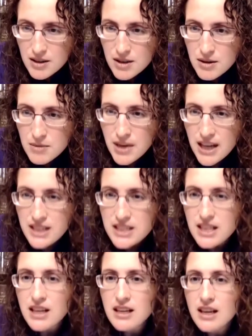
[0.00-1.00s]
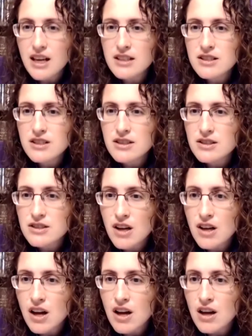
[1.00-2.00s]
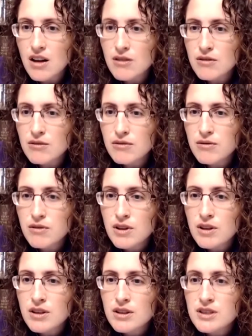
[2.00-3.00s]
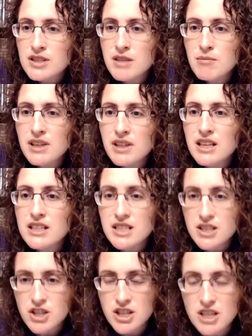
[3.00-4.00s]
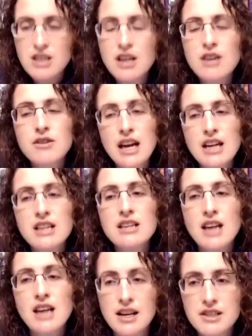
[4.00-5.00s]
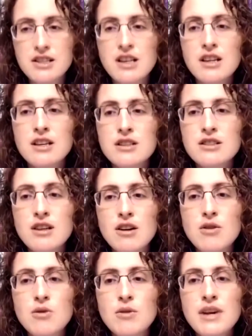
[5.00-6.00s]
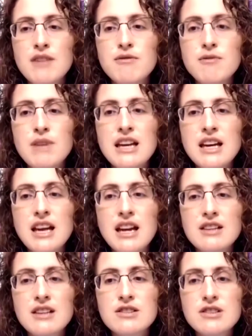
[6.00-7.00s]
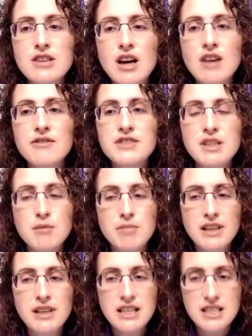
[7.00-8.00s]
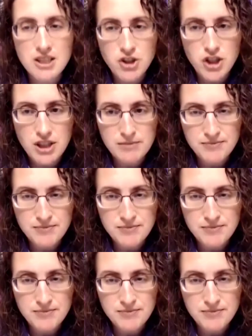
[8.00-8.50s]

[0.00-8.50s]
But cannot solve simple addition. Okay, yes. So if we can't solve simple addition,